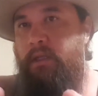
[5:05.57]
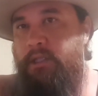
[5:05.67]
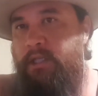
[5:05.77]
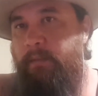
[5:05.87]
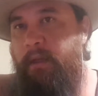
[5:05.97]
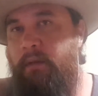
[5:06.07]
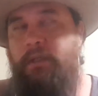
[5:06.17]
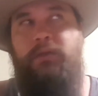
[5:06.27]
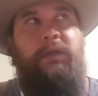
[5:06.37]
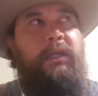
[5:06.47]
there's shipping in
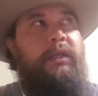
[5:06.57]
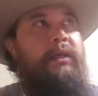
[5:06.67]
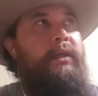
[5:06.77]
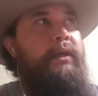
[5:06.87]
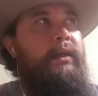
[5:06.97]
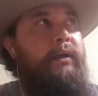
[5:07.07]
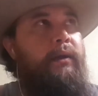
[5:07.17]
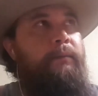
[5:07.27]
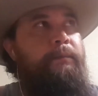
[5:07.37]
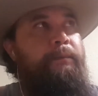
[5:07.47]
between.
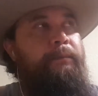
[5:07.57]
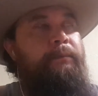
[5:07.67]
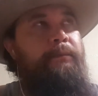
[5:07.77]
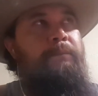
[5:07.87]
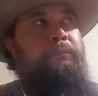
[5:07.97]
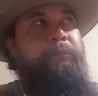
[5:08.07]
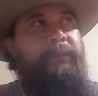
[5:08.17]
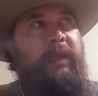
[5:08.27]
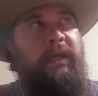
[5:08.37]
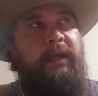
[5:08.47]

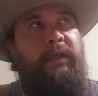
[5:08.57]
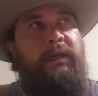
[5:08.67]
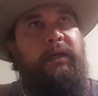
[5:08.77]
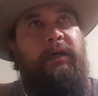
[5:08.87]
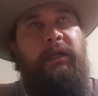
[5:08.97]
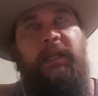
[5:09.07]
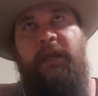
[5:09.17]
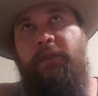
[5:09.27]
And a lot of